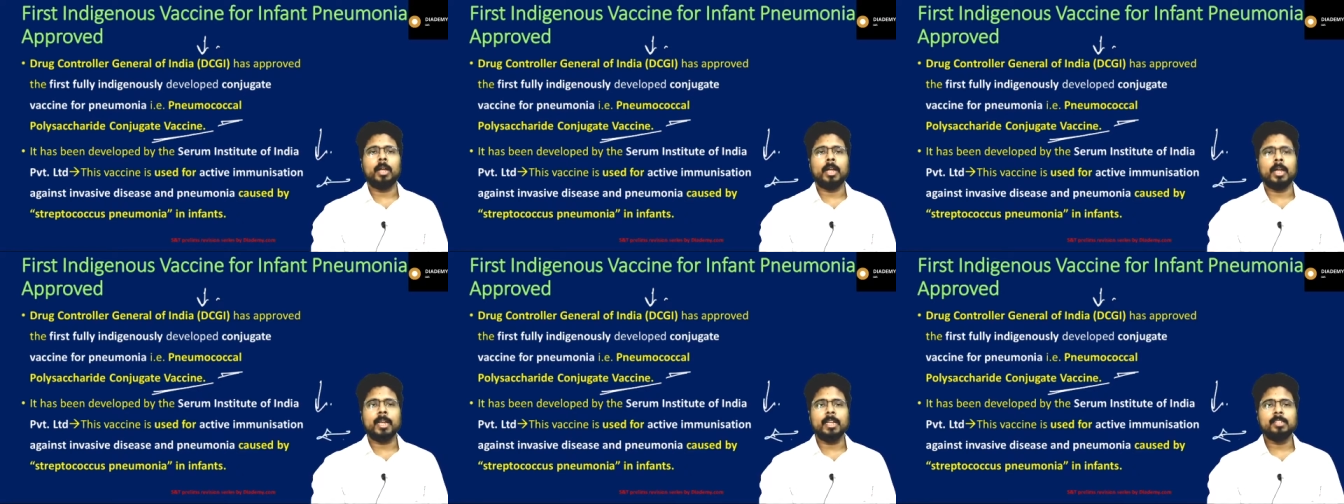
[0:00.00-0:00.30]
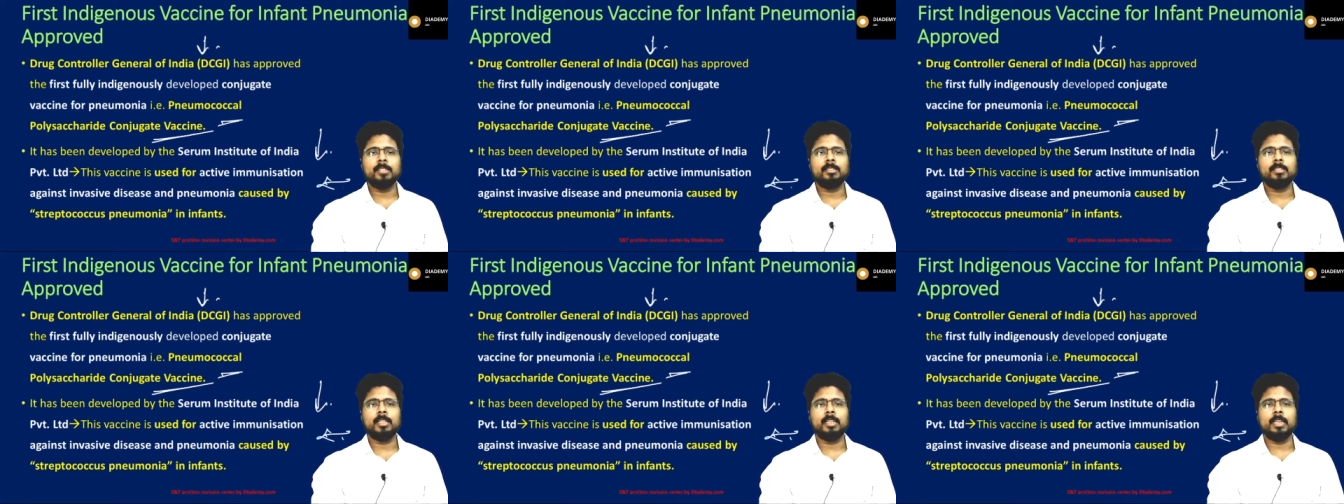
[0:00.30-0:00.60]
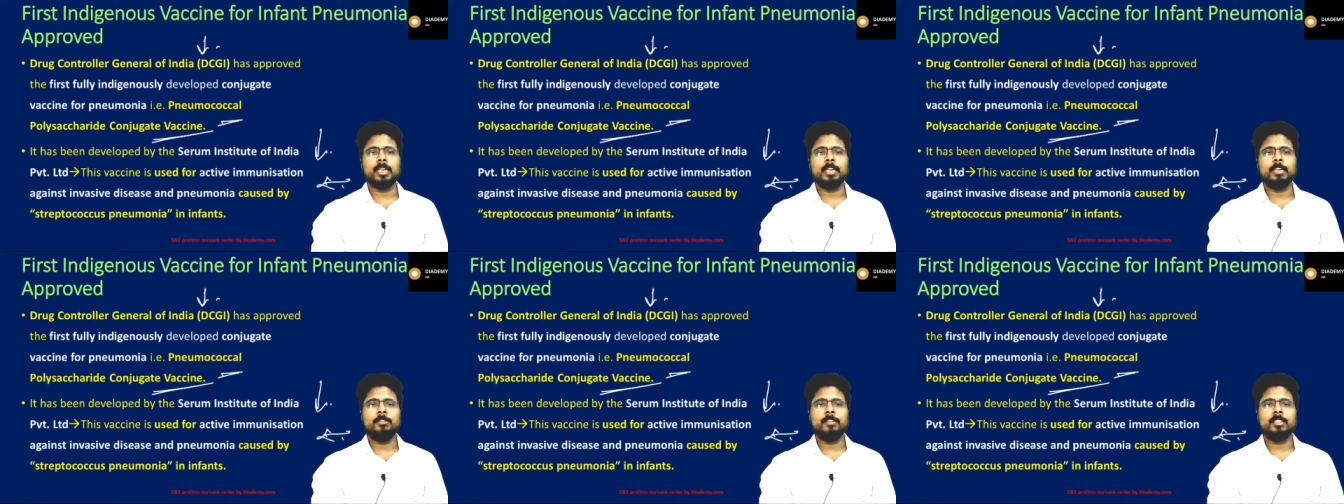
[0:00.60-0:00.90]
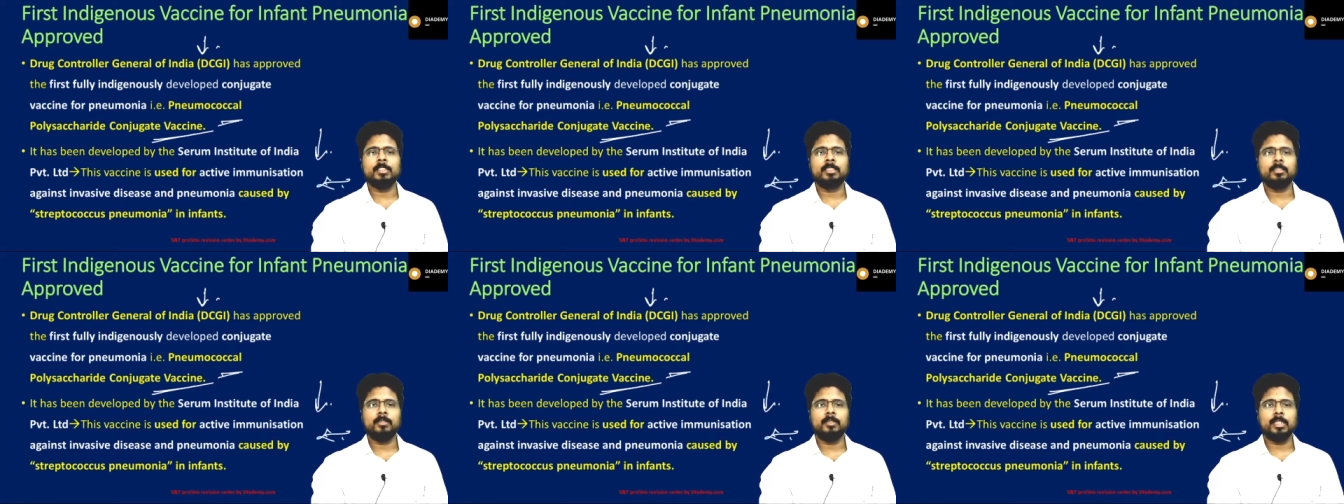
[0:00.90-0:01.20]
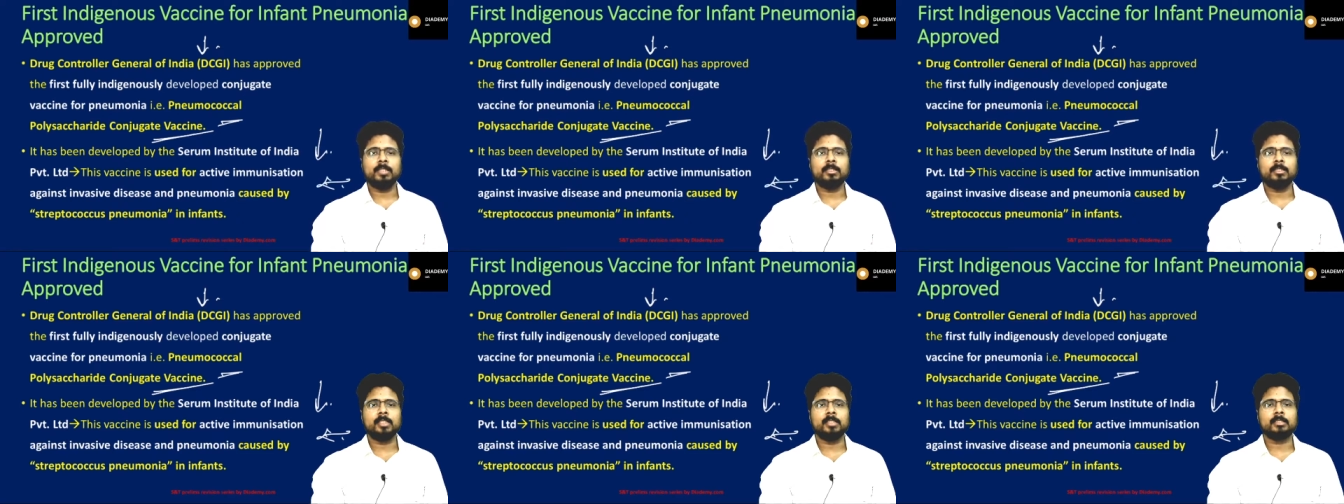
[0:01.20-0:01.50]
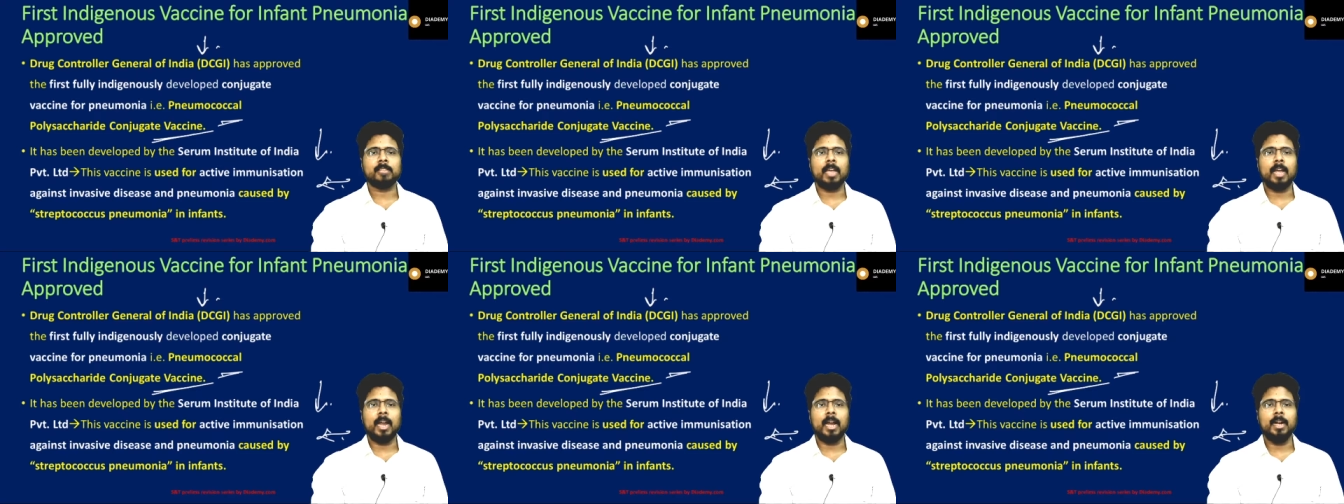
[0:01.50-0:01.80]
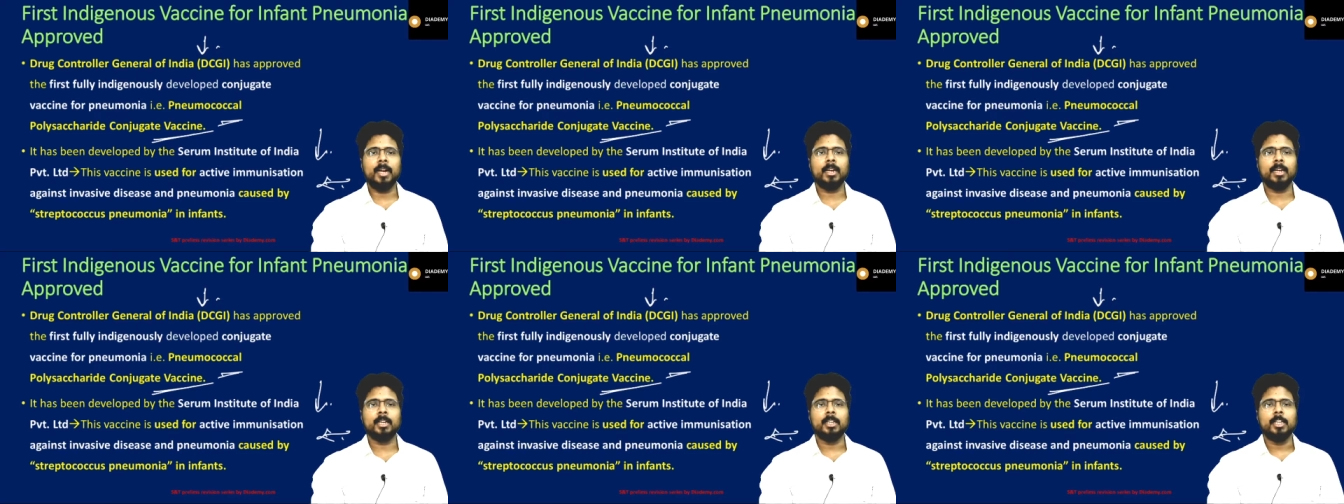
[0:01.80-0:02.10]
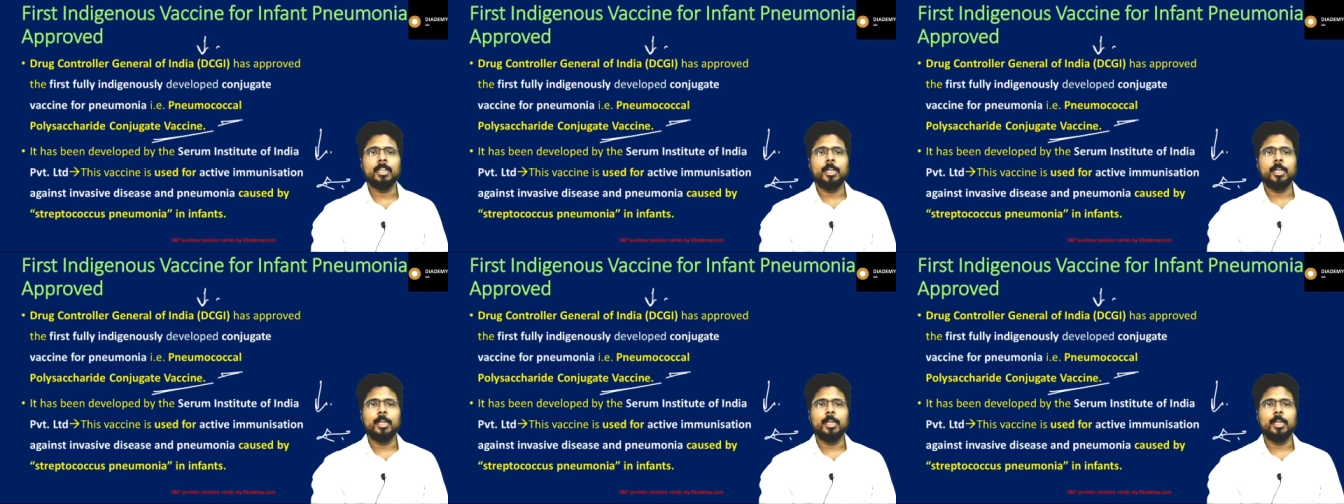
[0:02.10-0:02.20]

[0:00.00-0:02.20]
against the invasive disease and